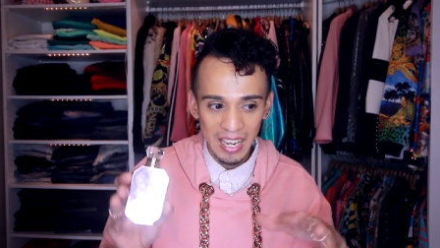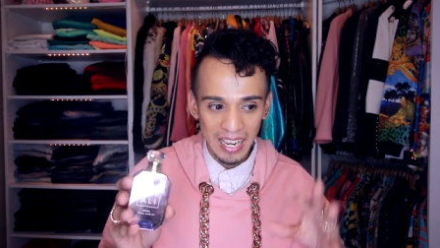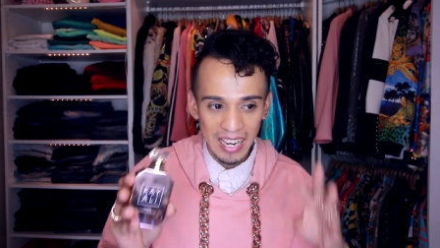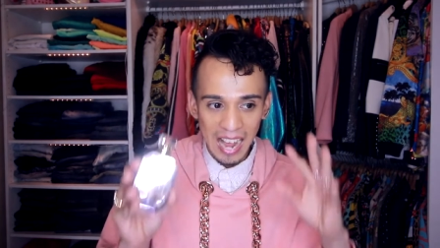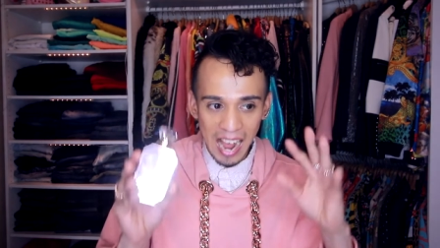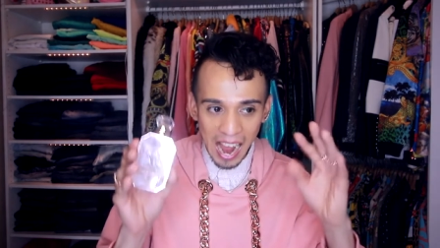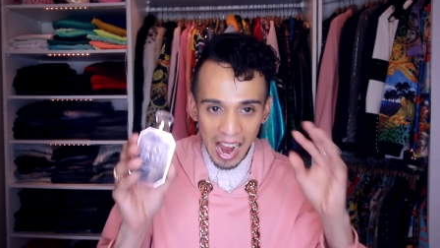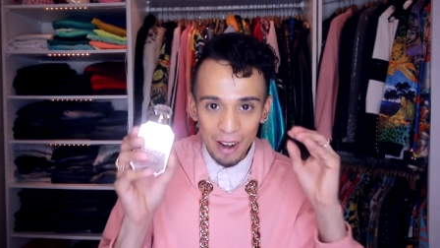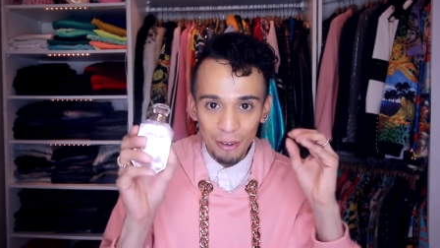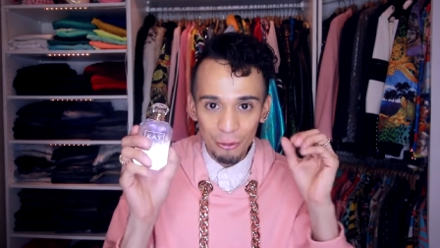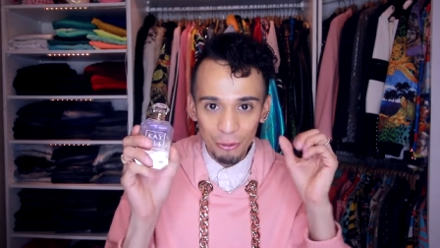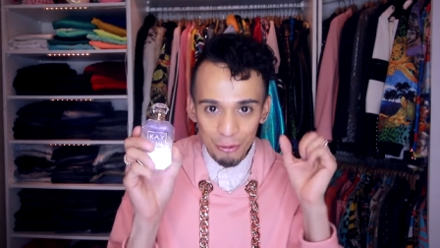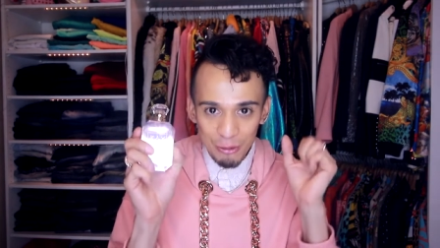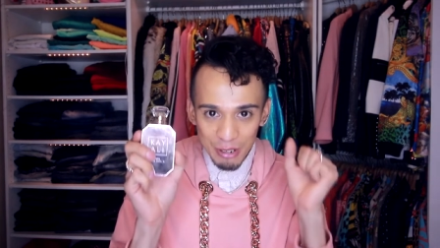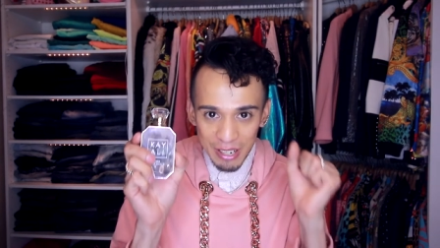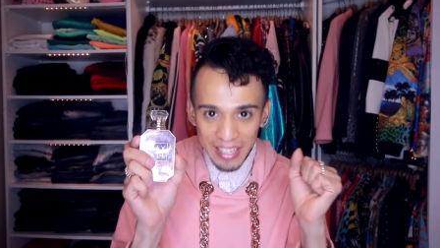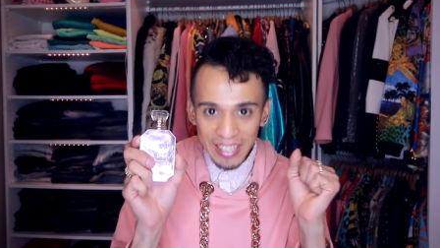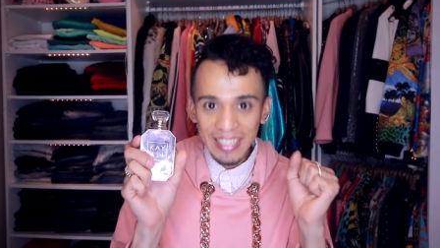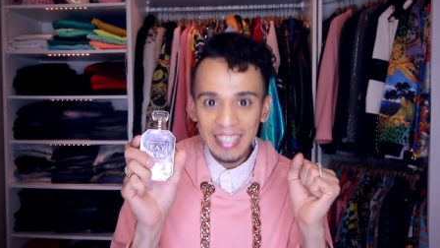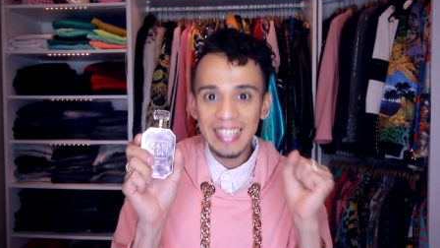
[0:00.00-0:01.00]
Like I
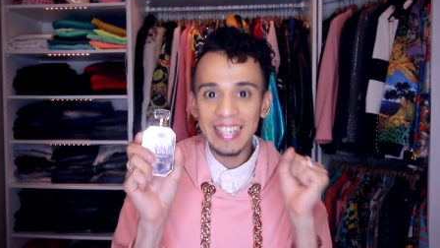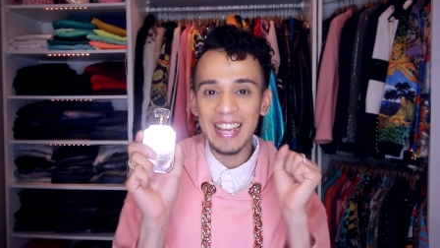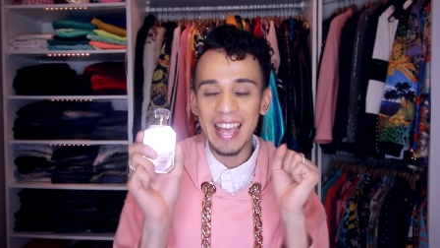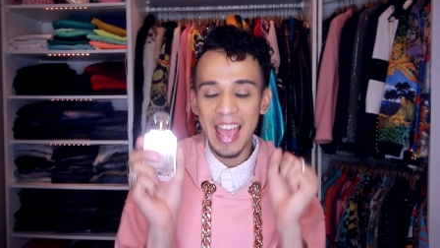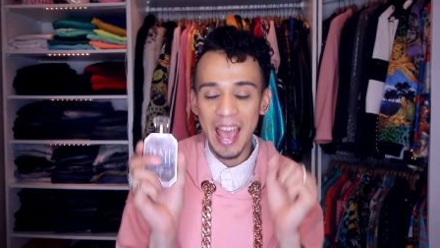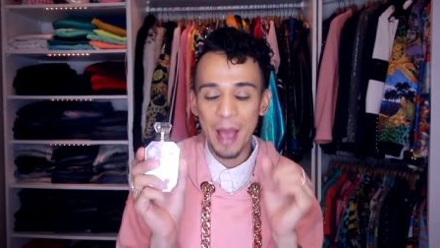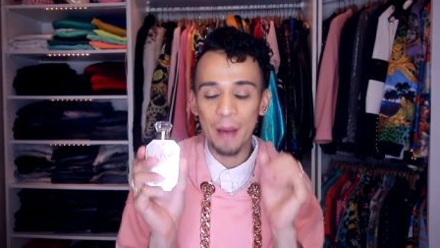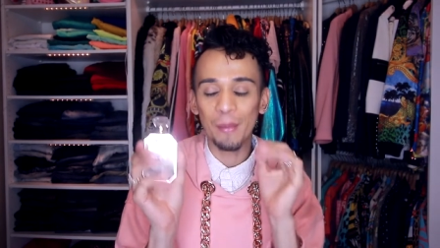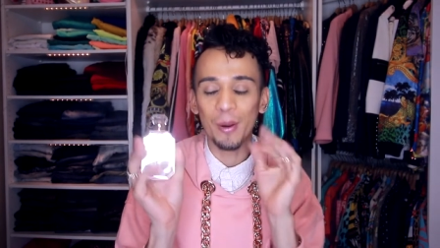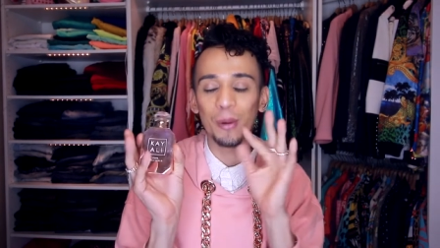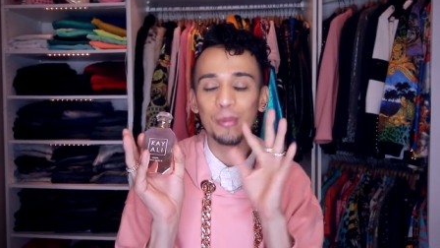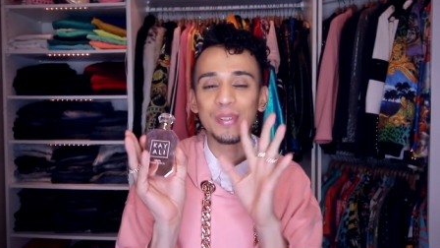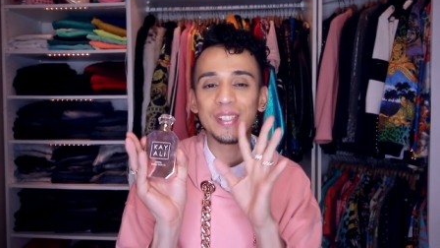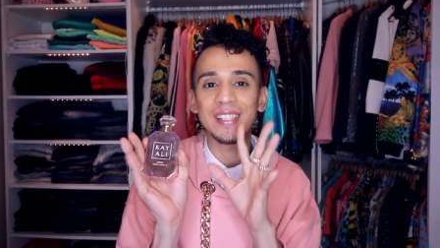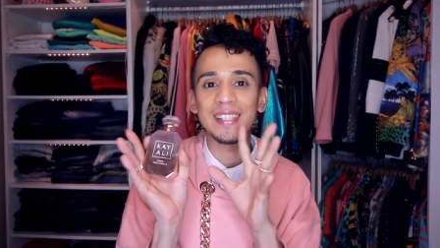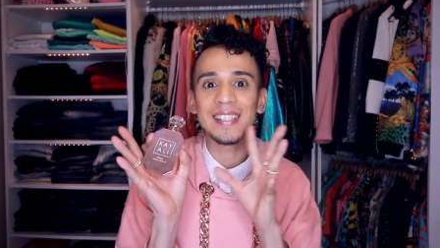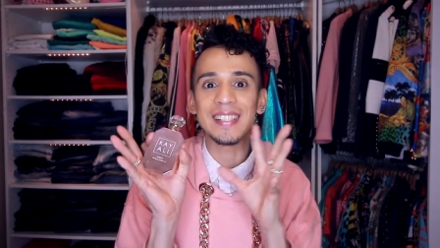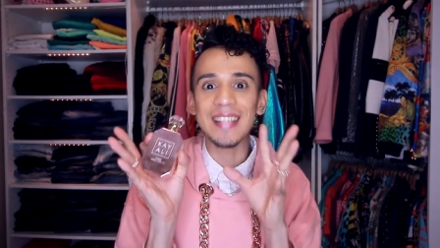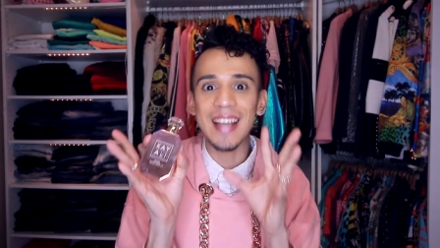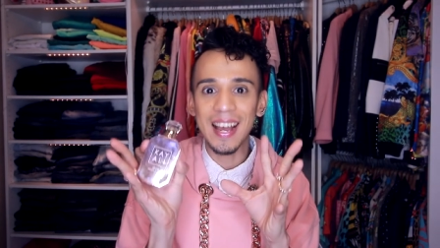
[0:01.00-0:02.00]
really am
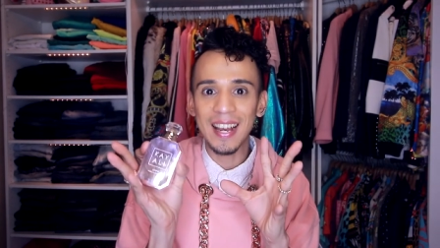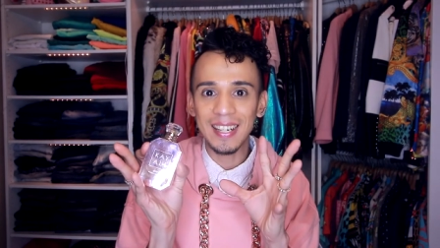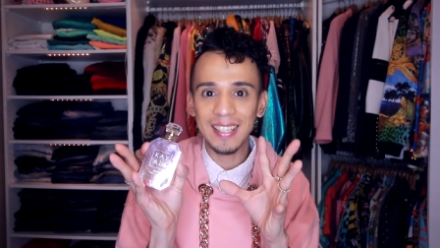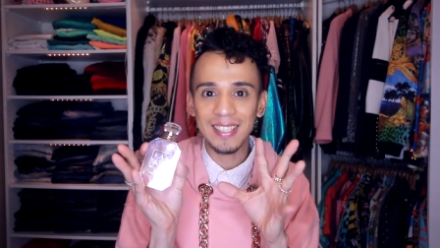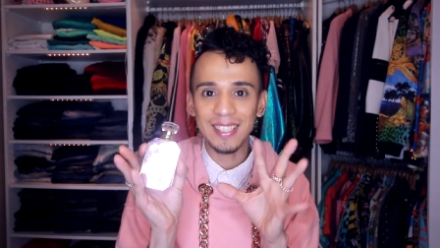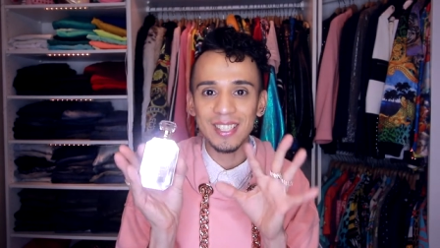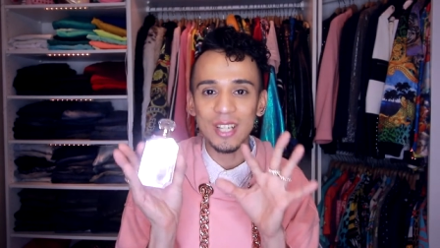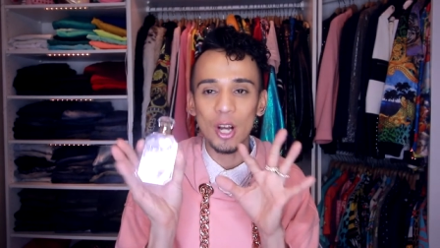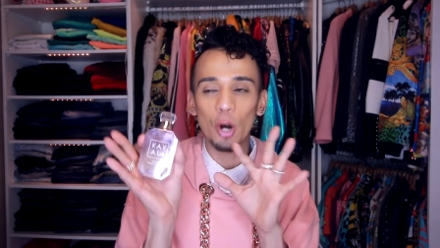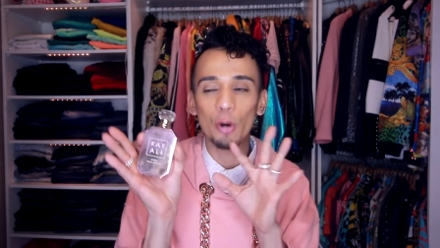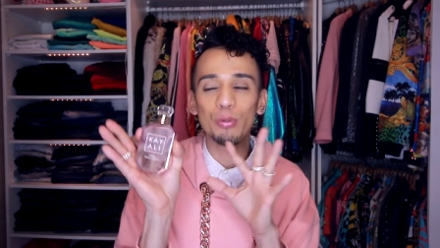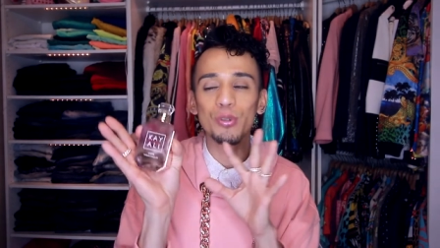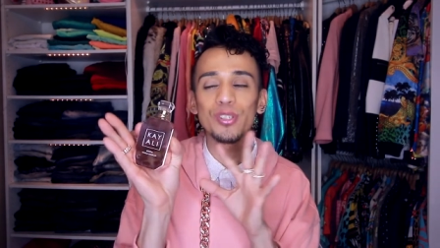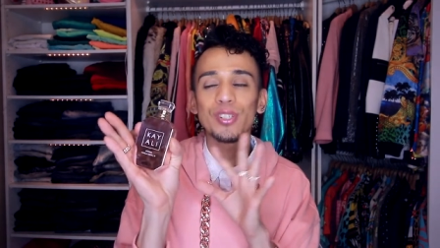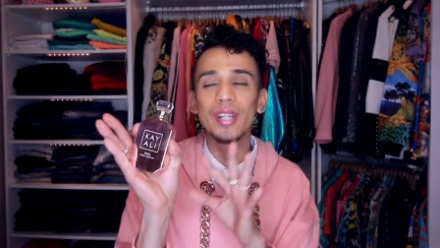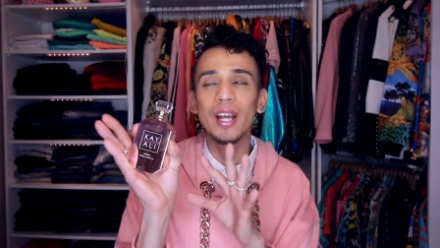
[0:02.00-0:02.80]
obsessed with